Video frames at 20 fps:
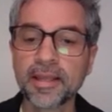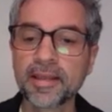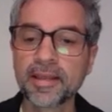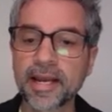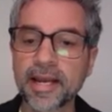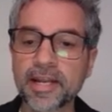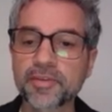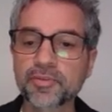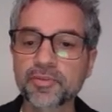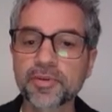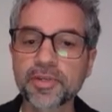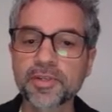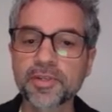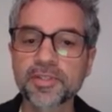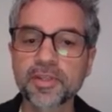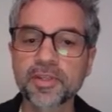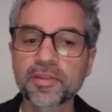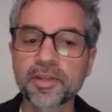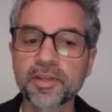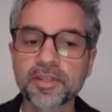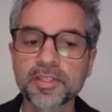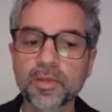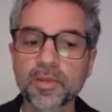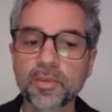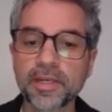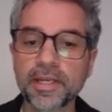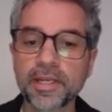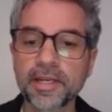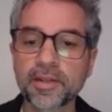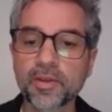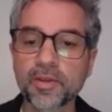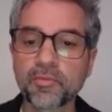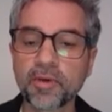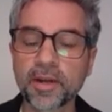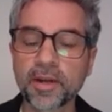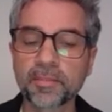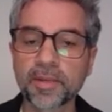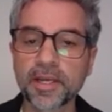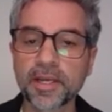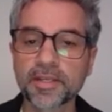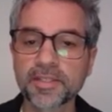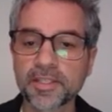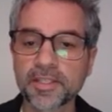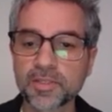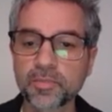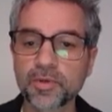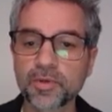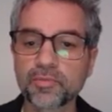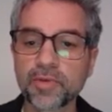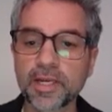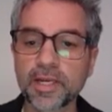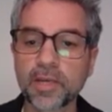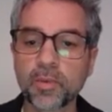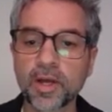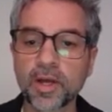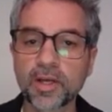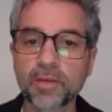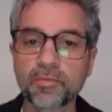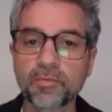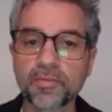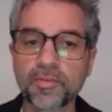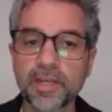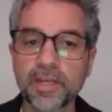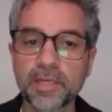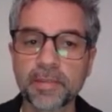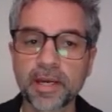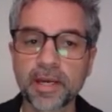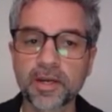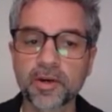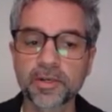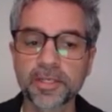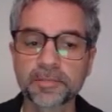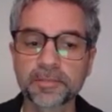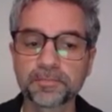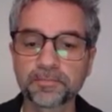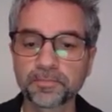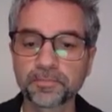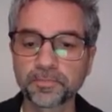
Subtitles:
and introduce the things that we need in the right places, we'd really welcome feedback on that.